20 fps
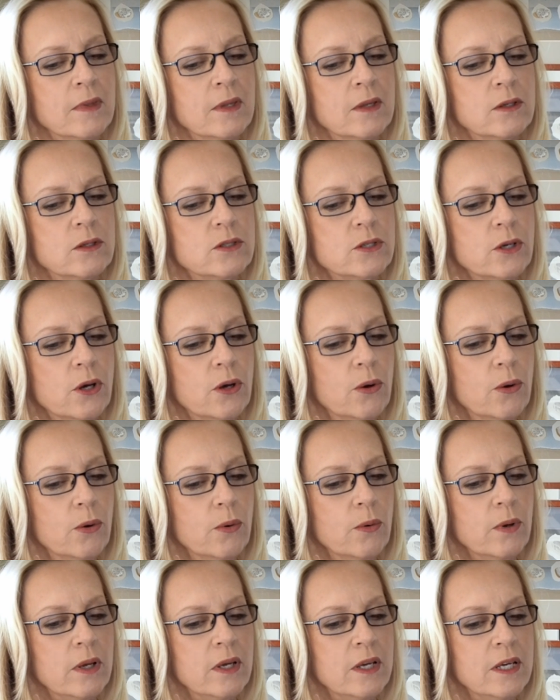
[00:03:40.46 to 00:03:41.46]

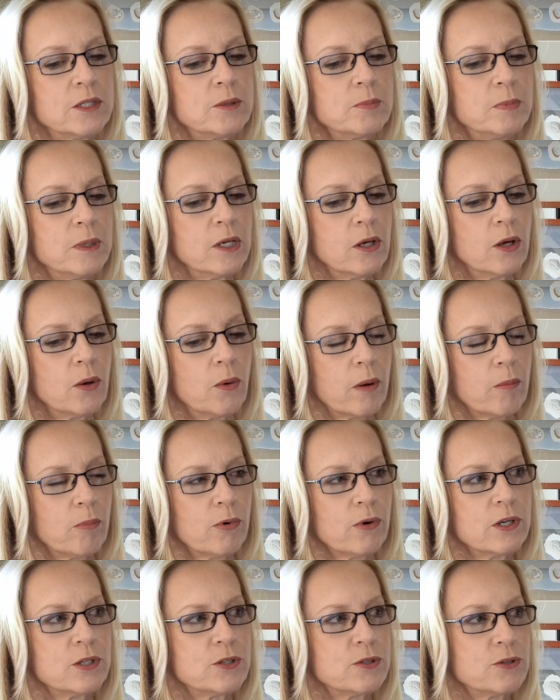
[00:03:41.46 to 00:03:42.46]
So it's been going
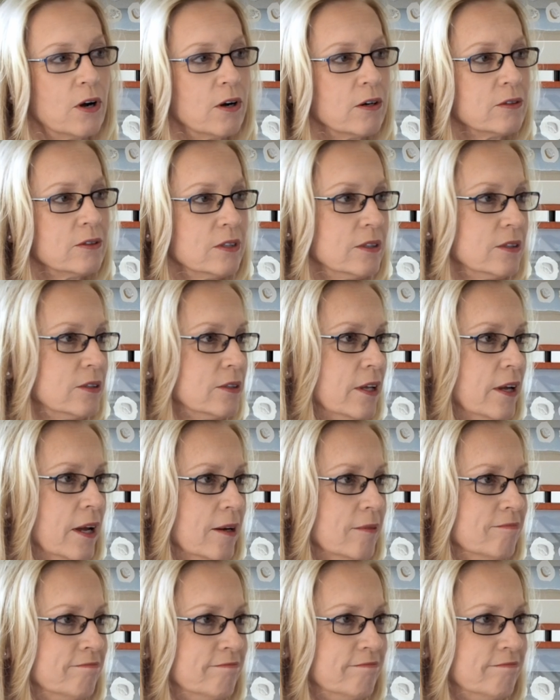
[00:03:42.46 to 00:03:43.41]
pretty strong since then.